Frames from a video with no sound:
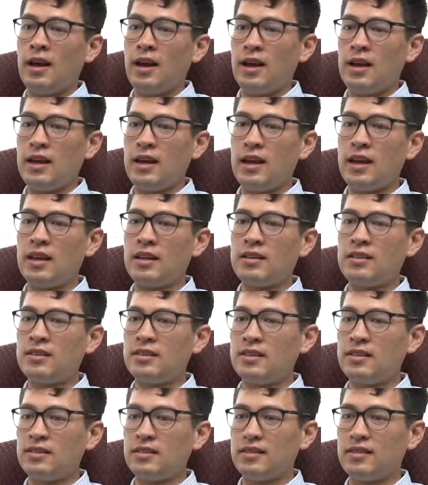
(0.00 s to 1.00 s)

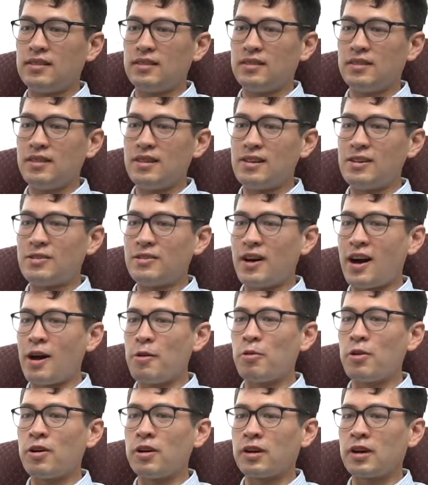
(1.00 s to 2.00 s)
And, I
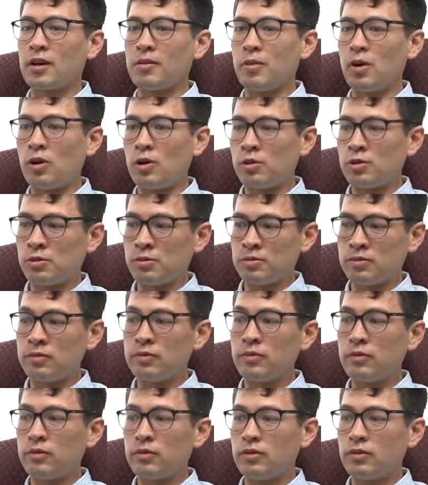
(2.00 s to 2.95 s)
want to come home.